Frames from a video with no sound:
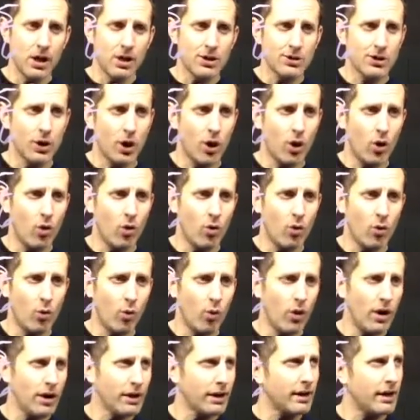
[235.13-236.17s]
So
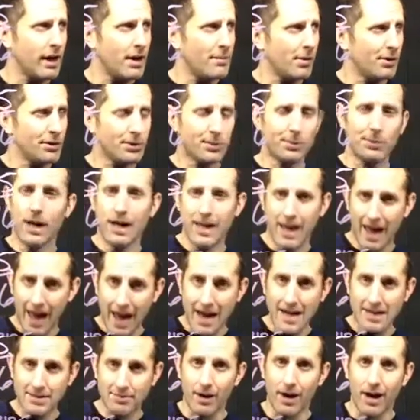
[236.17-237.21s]
what can I multiply
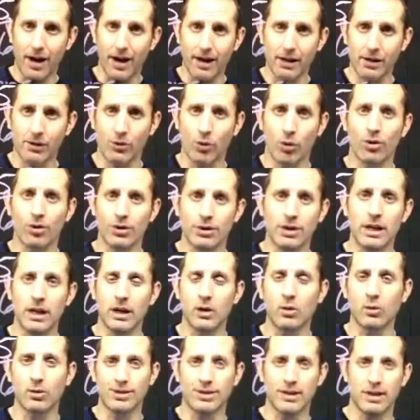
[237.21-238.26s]
8 by in order to
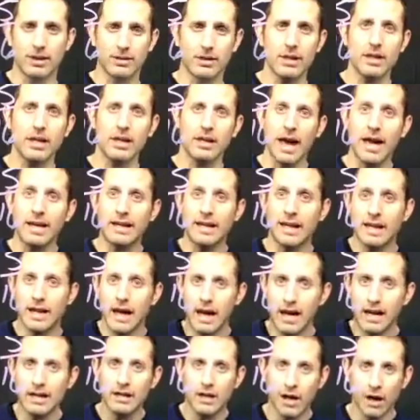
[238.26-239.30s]
equal 16 and get
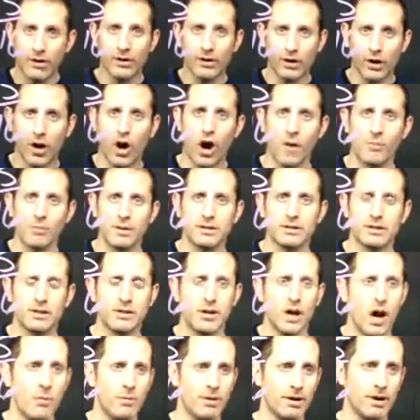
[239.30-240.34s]
another common
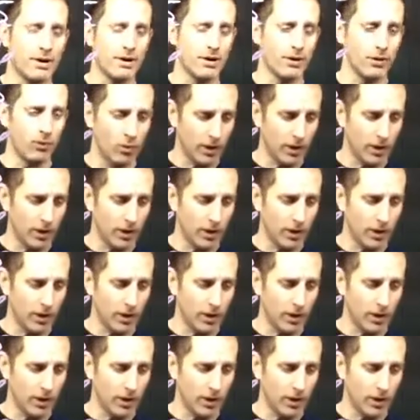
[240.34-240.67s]
denominator?